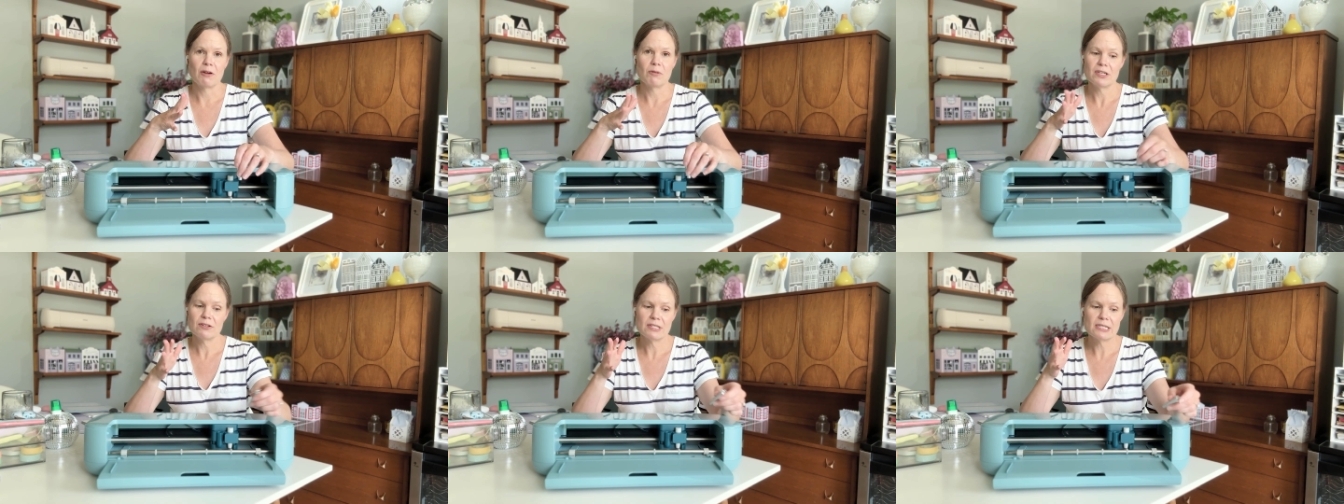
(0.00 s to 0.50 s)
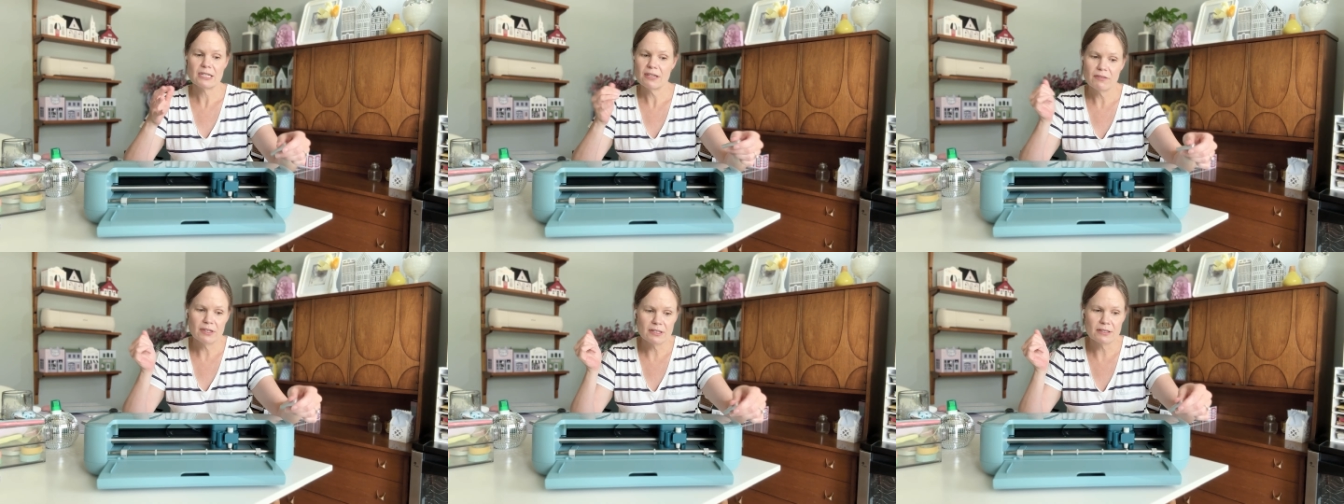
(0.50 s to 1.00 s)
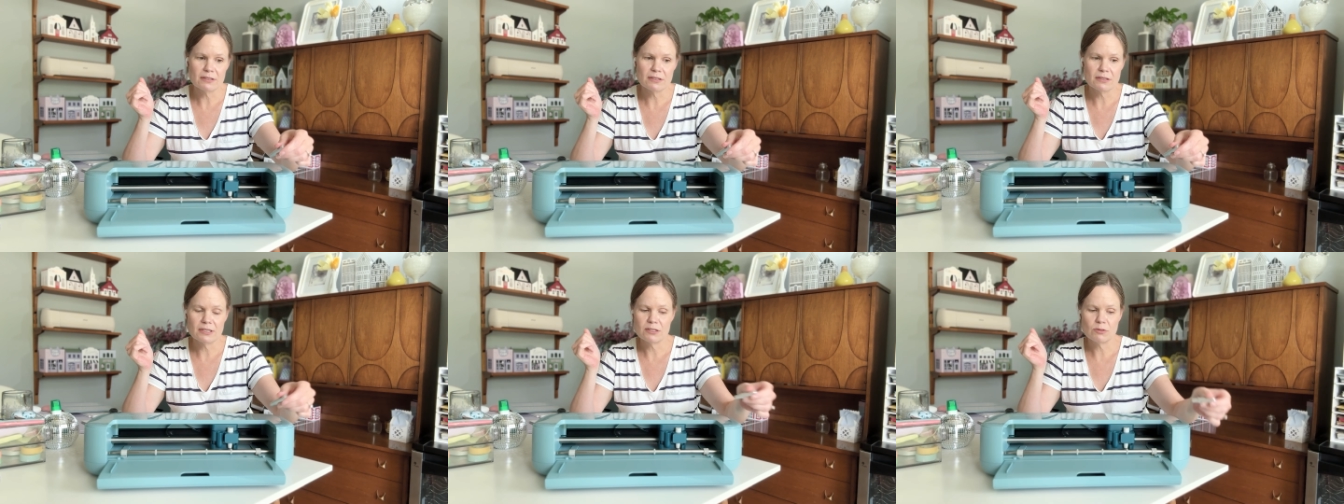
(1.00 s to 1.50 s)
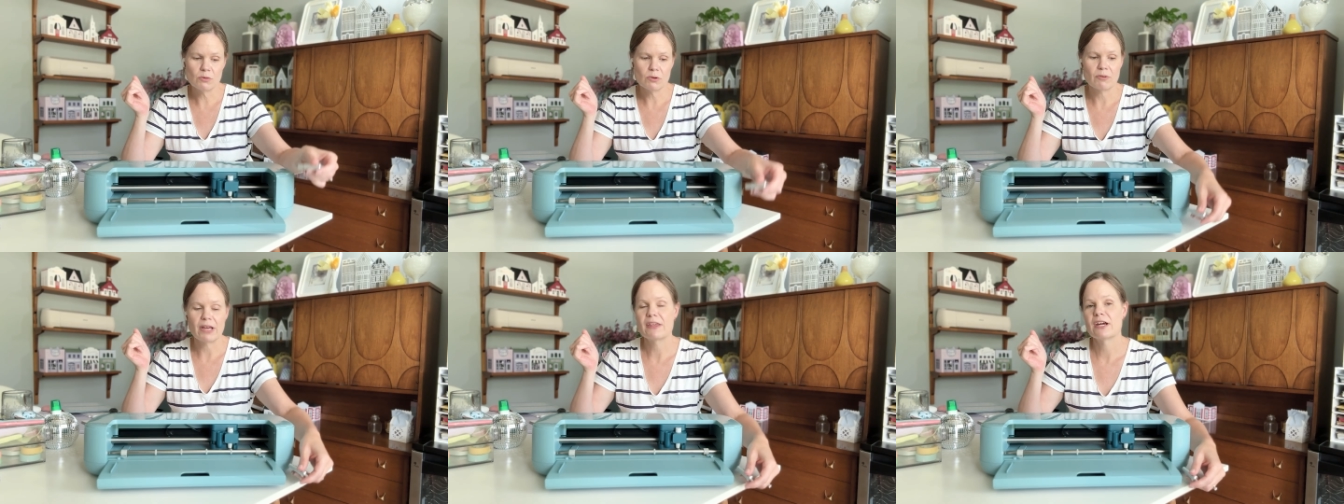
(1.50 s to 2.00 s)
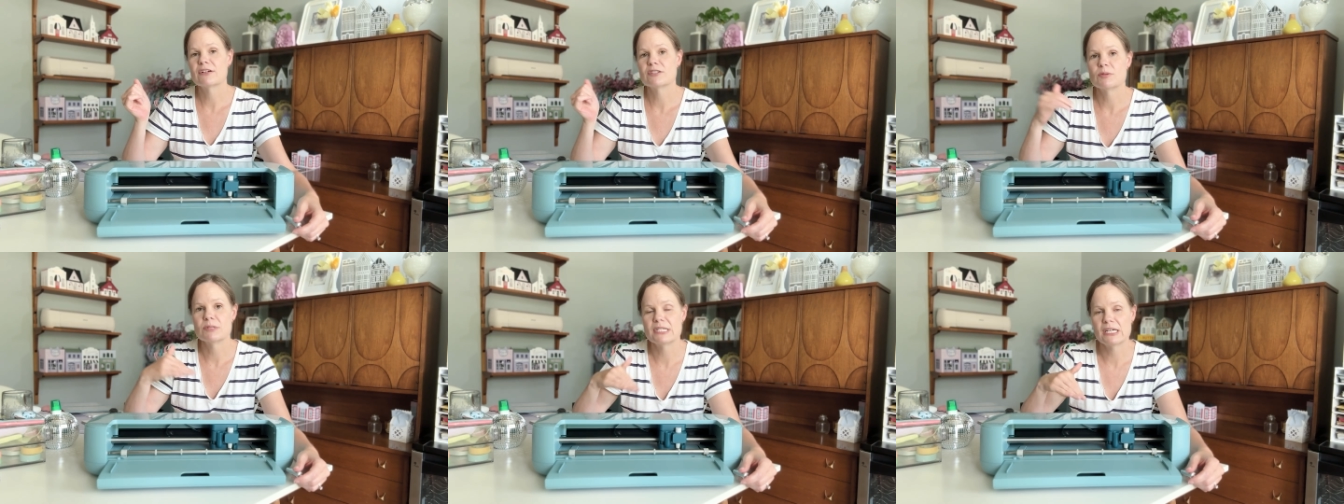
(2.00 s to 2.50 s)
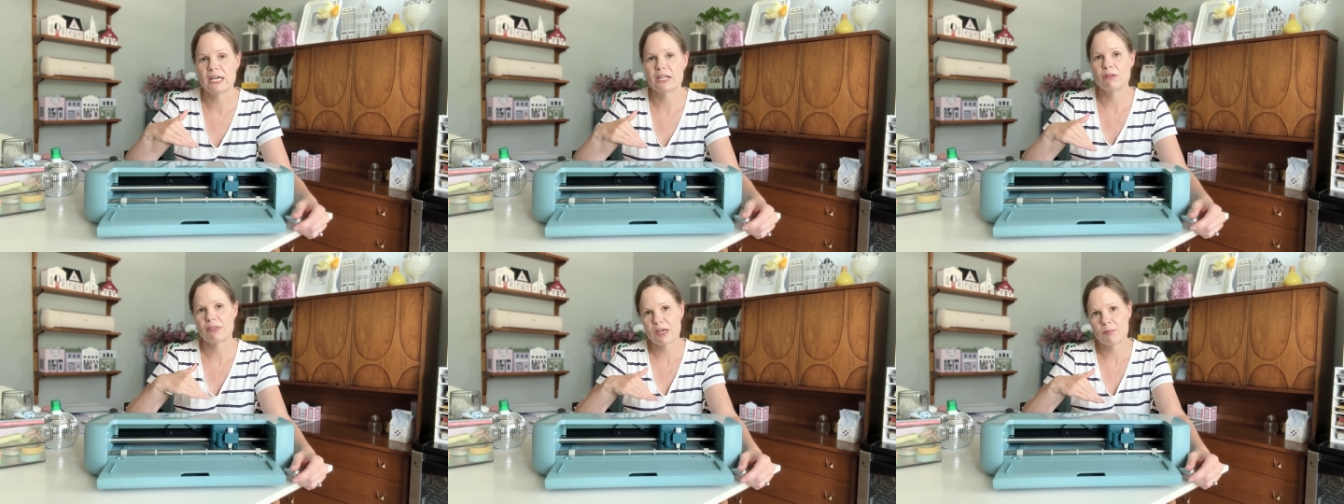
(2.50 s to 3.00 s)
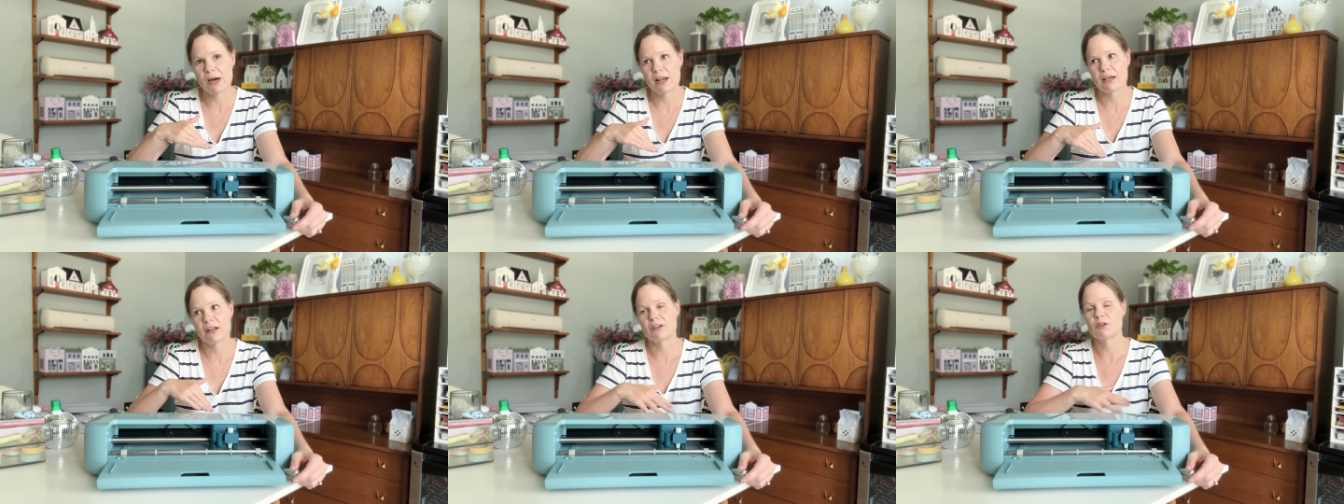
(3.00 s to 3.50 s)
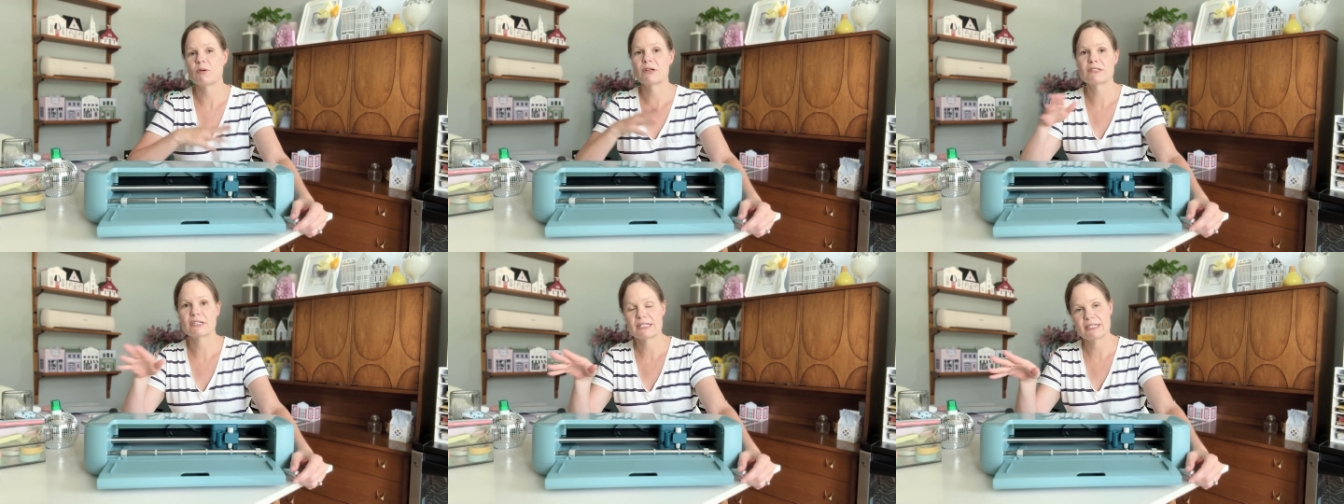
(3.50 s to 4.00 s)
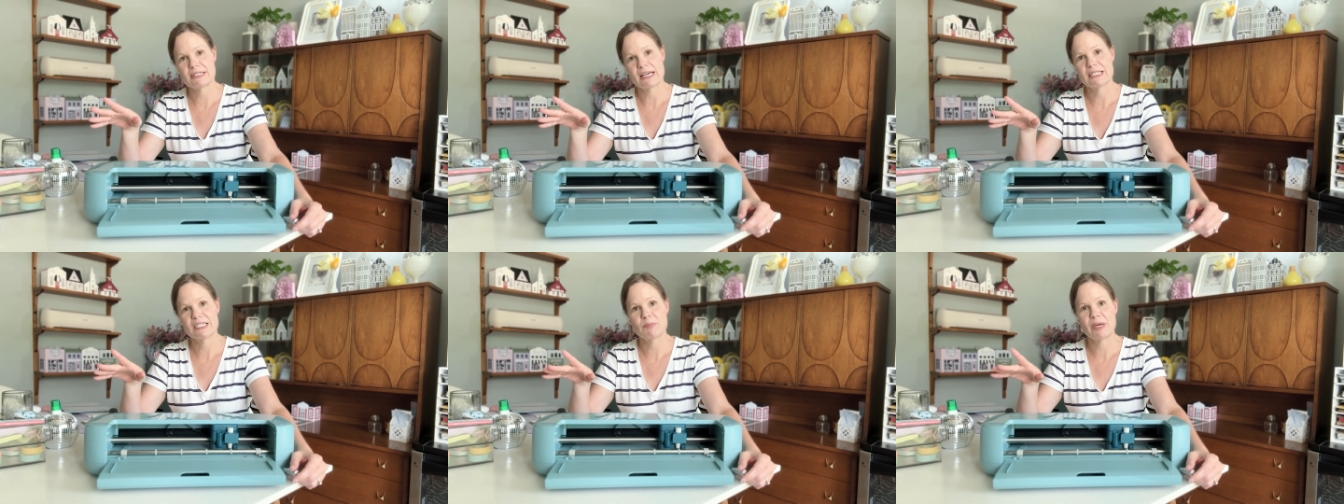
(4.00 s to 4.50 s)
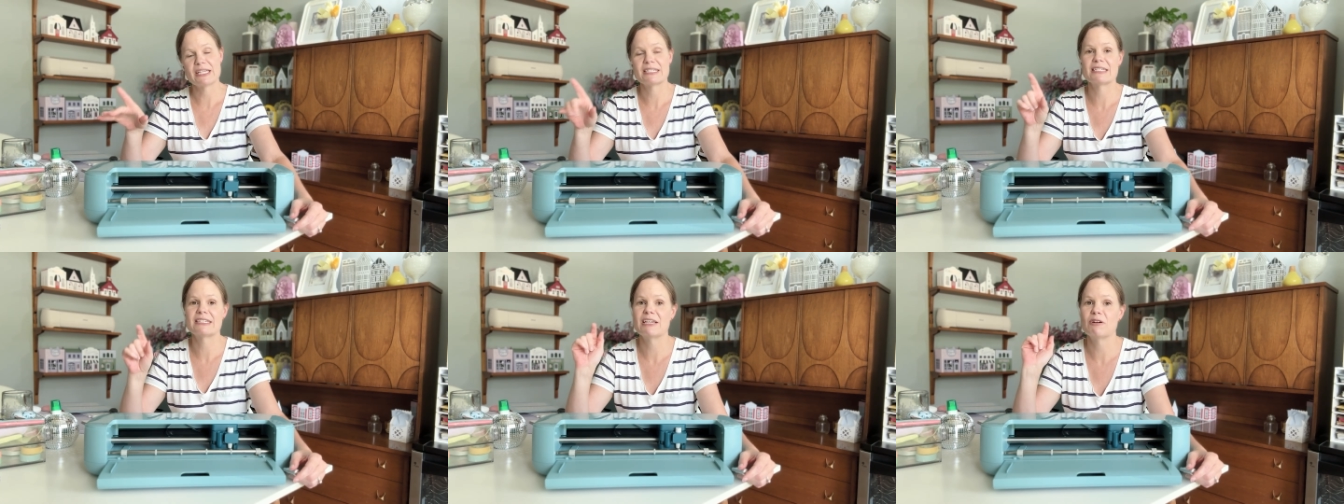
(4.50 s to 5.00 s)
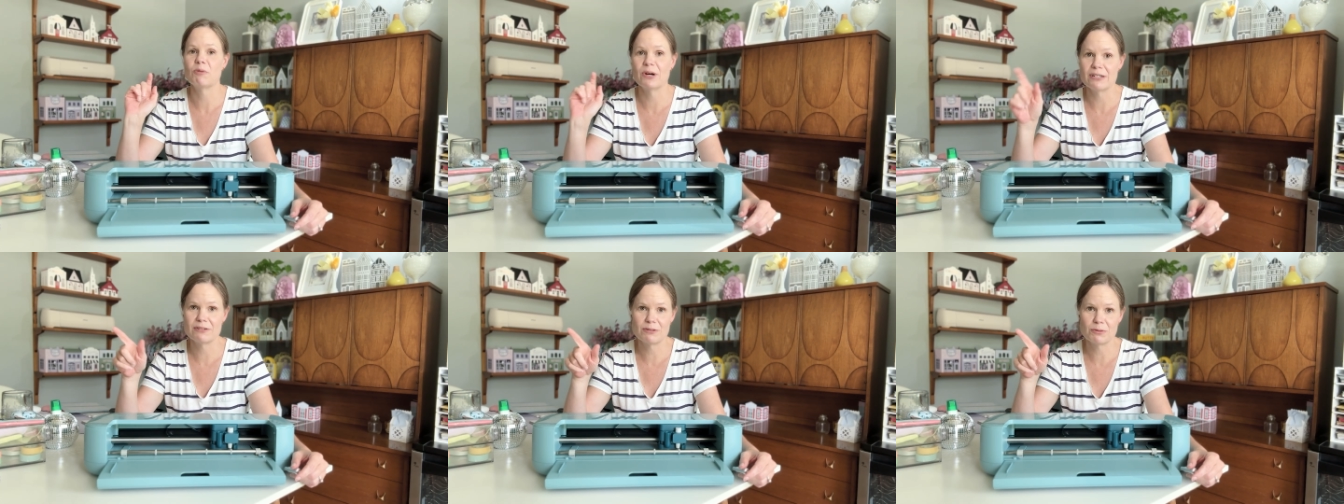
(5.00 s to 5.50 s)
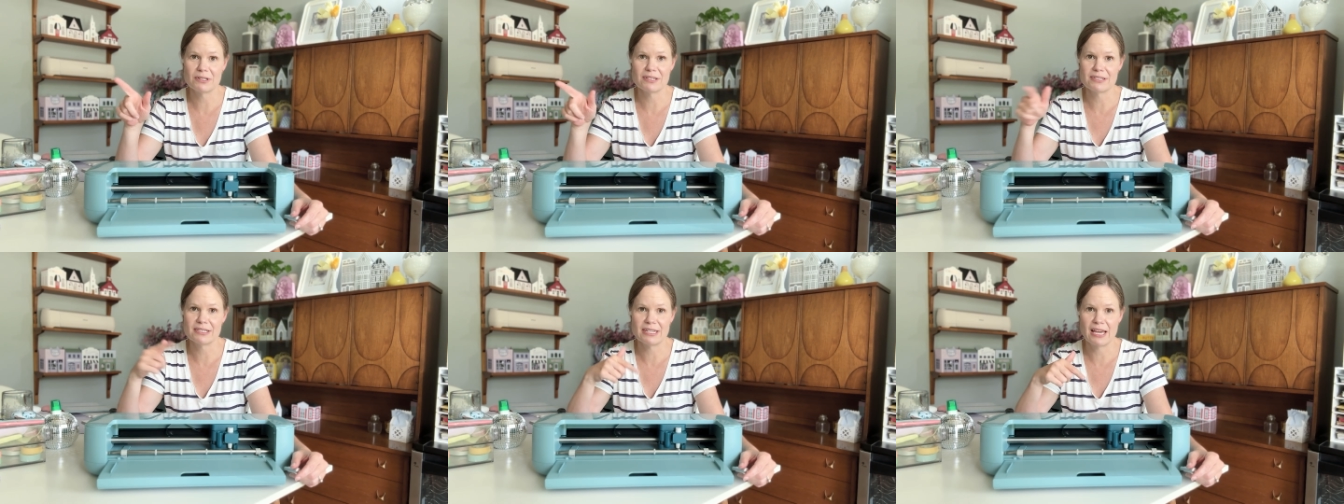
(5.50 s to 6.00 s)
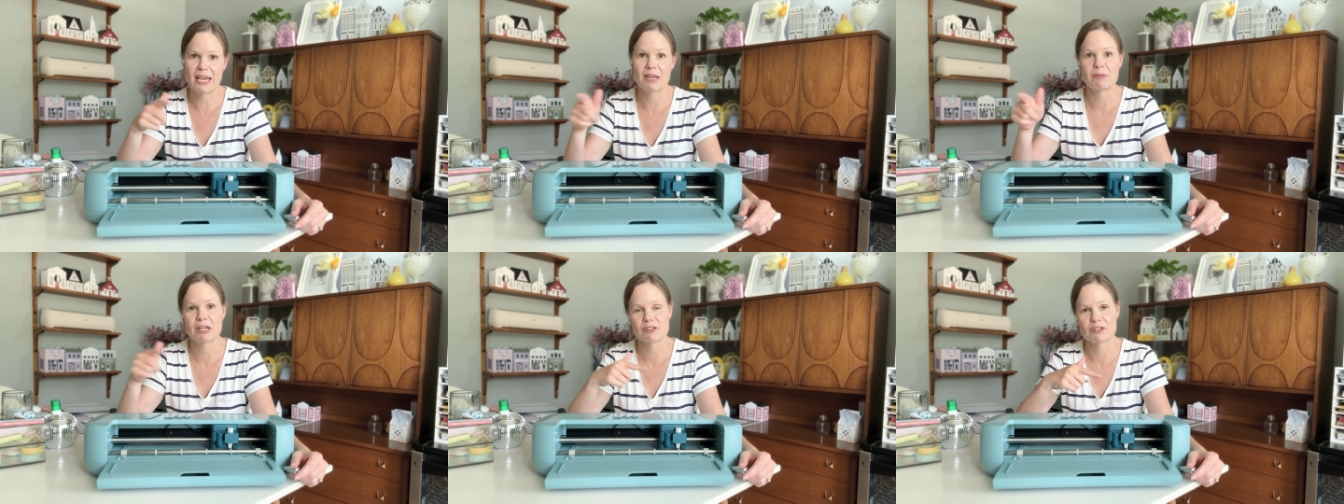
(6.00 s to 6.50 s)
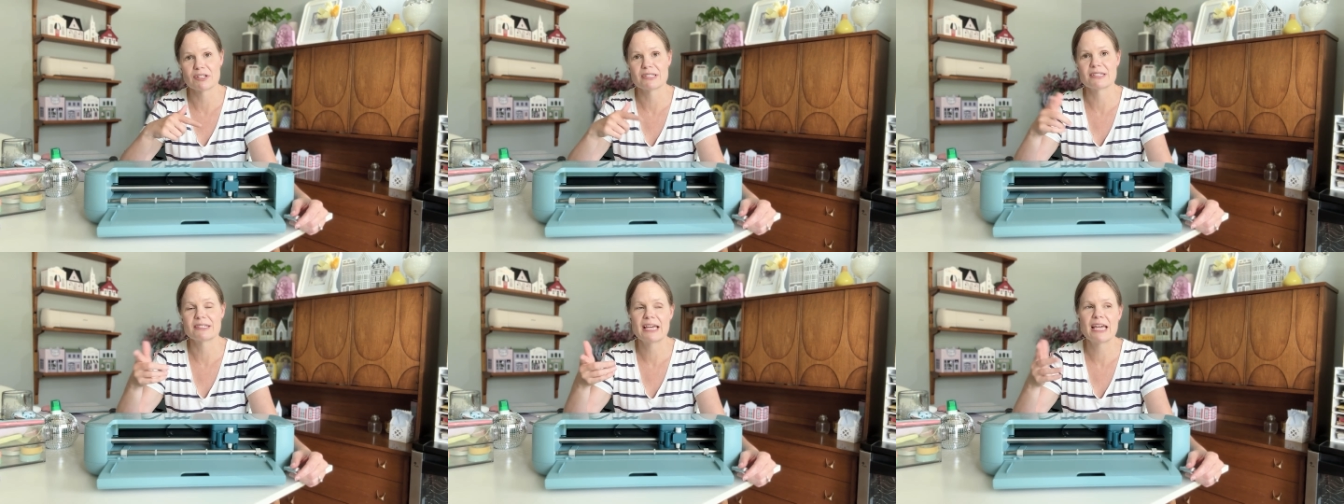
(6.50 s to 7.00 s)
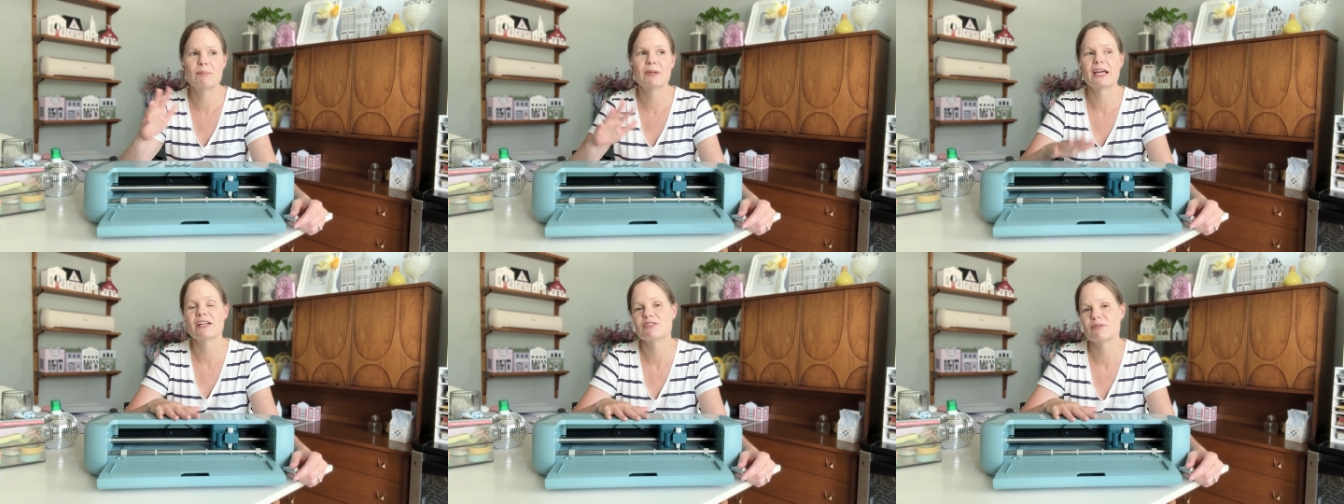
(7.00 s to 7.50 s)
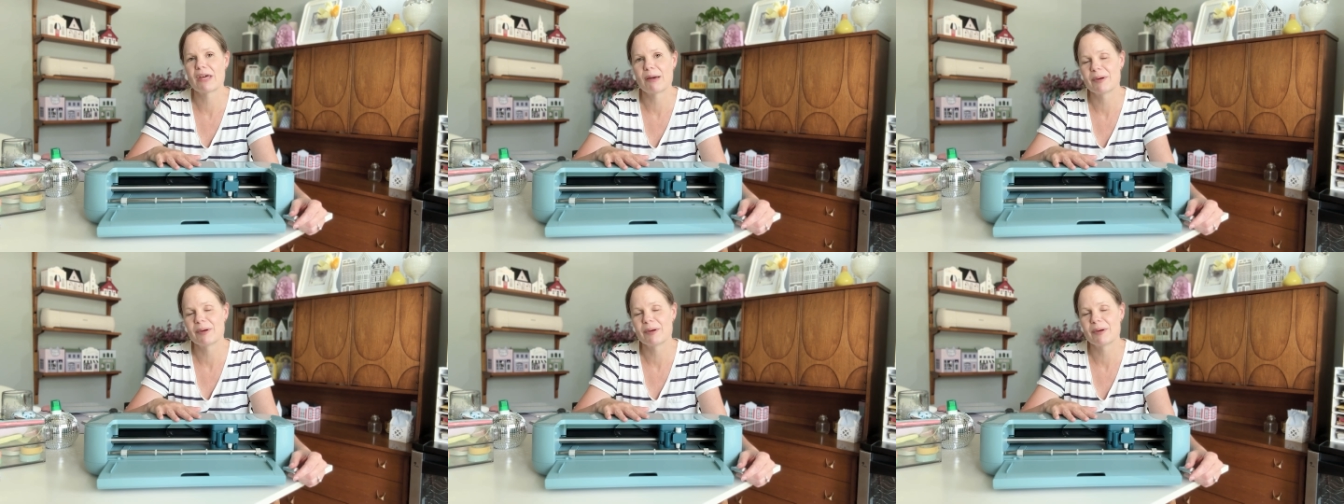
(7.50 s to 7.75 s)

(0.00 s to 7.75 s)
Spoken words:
well, you just leave the tool right there so you see it and you think about it, and you always look at design space to see what tool is it saying, make sure it's the same, and I do that.